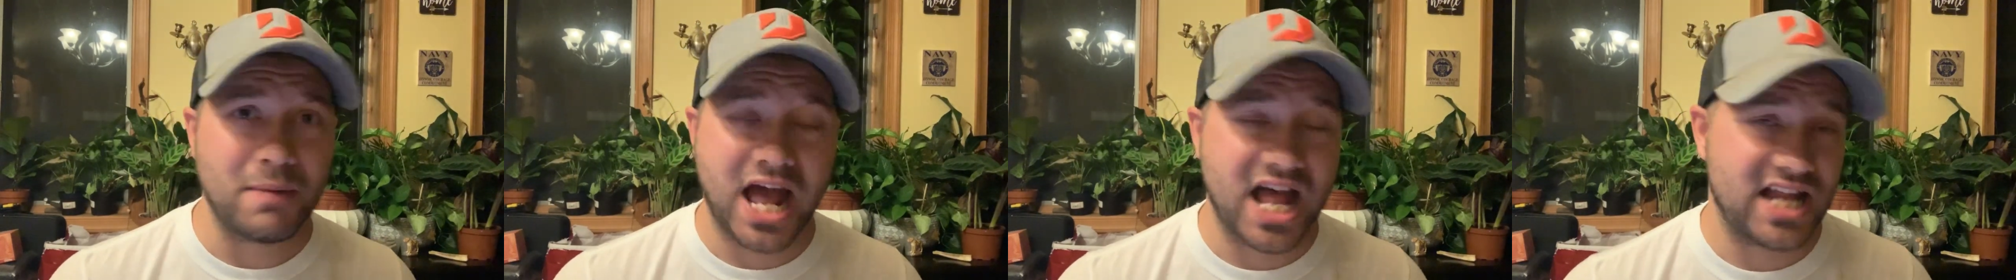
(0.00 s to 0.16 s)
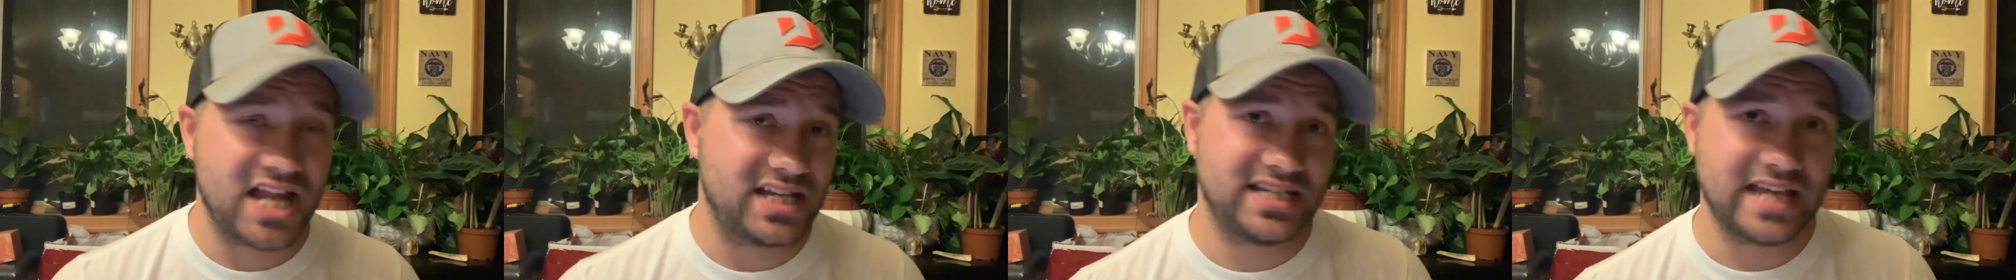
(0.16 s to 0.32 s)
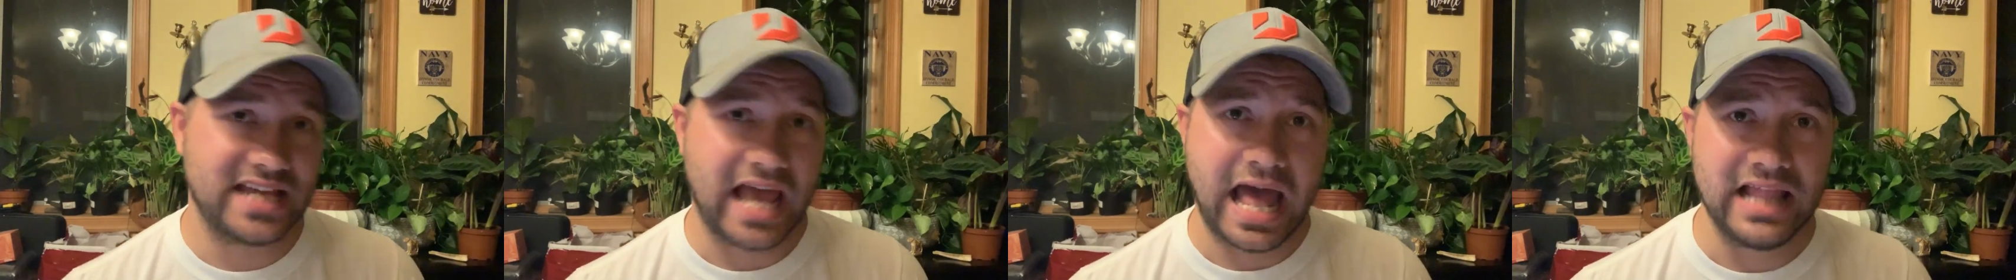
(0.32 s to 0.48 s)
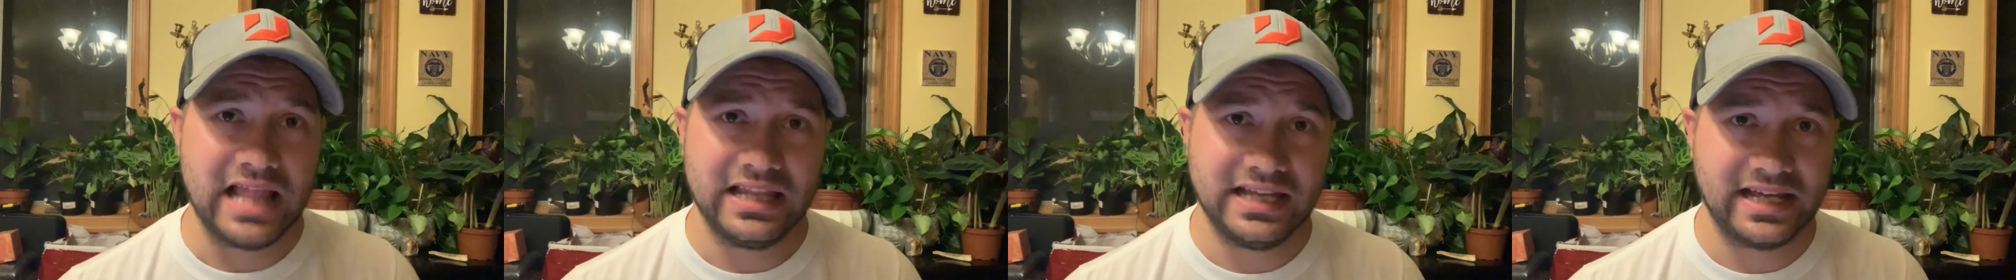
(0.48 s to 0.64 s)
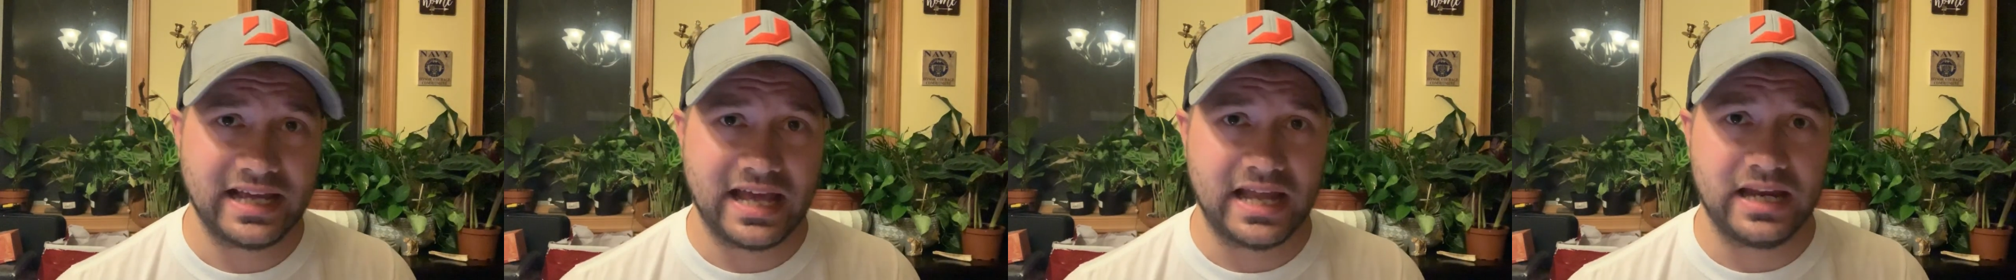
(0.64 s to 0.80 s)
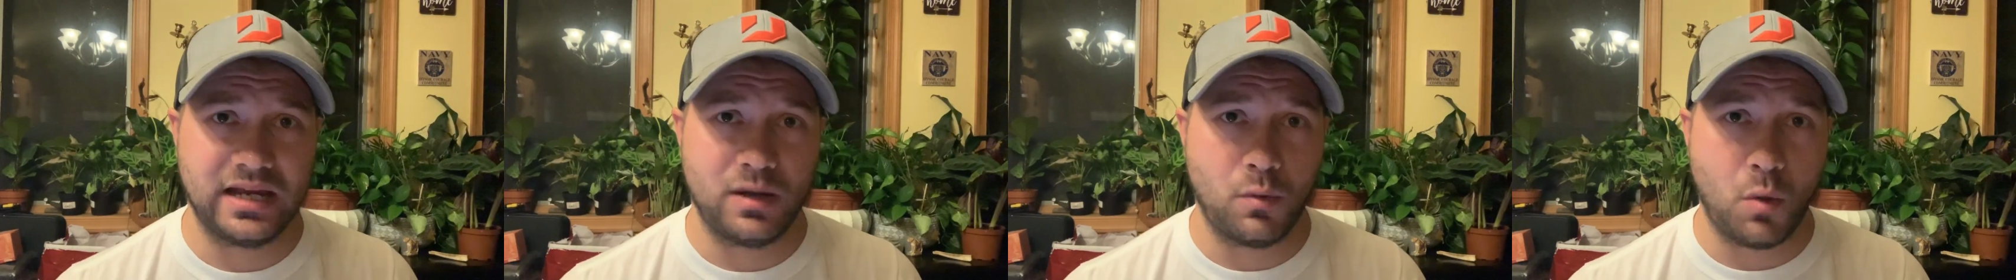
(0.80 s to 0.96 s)
not
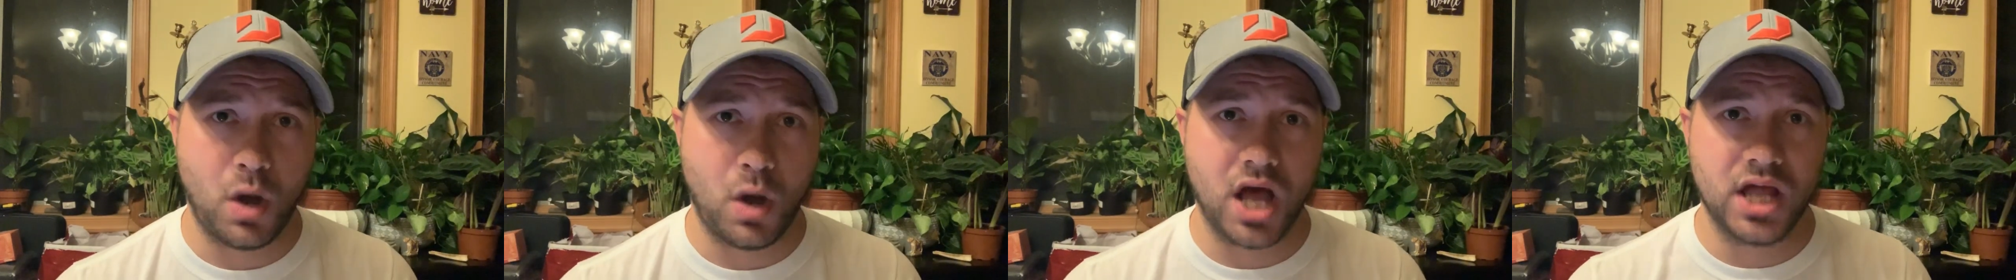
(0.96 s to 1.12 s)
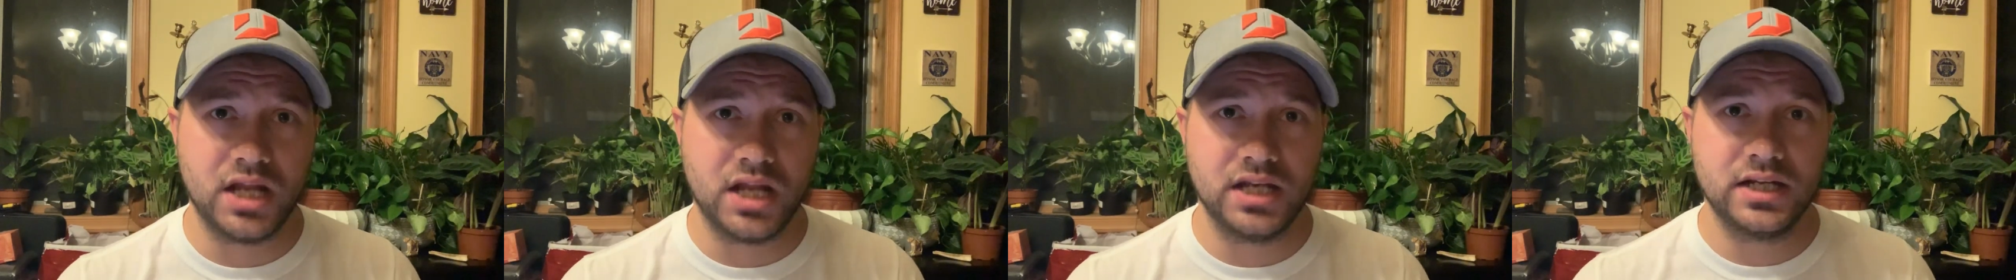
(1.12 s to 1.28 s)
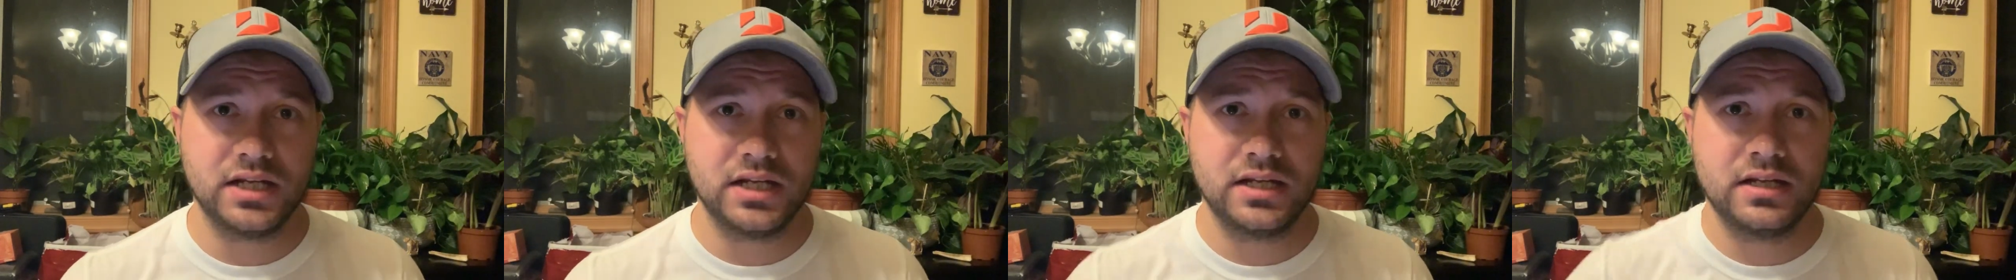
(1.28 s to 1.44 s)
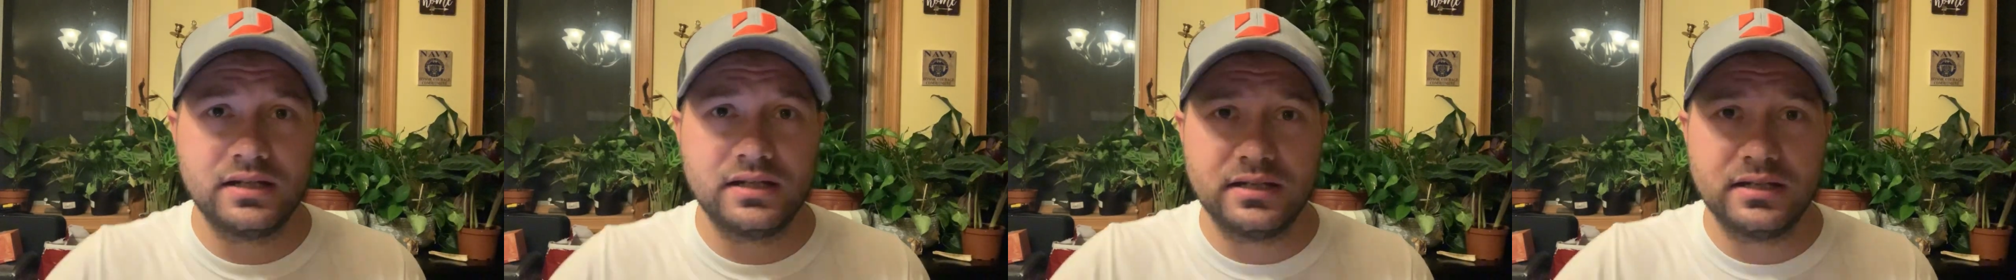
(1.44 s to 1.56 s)
telling anyone.